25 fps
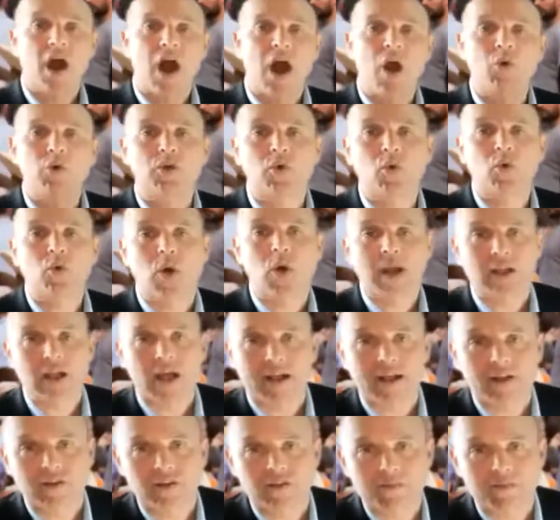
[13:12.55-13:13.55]
I wouldn't quite
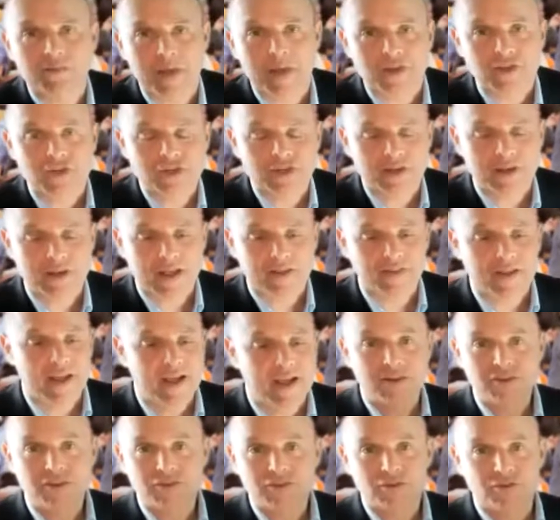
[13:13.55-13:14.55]
like it as much at the
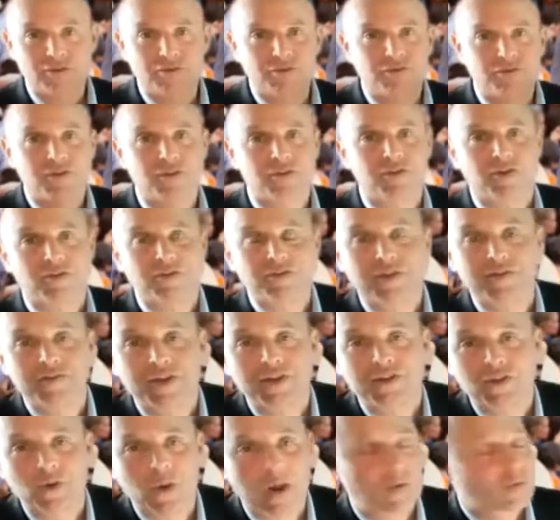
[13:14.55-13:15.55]
age of 52.